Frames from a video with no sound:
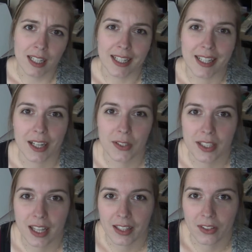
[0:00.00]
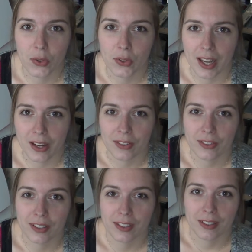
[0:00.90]
in-house it can cool
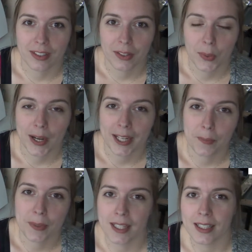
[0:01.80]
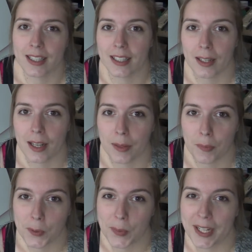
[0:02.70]
down quite a bit,
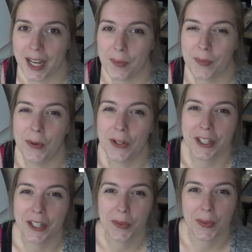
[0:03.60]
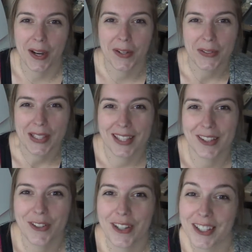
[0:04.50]
but when I'm walking around
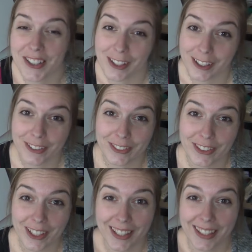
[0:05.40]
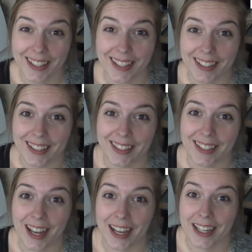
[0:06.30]
and doing stuff,
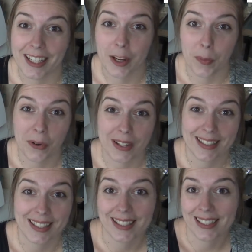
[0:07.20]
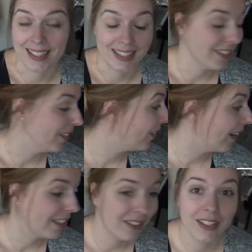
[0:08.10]
I heat up quite easily. So
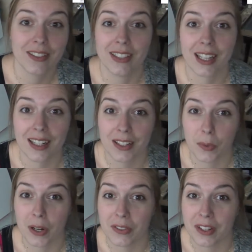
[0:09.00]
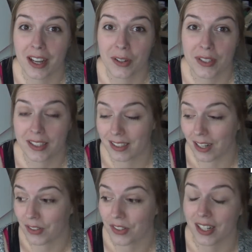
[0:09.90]
I don't have it lying around now, it's
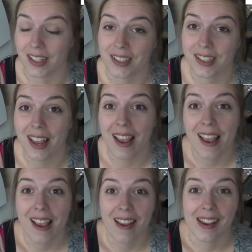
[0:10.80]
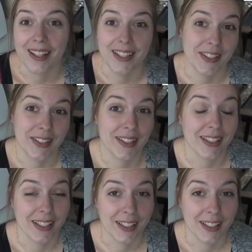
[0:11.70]
downstairs. And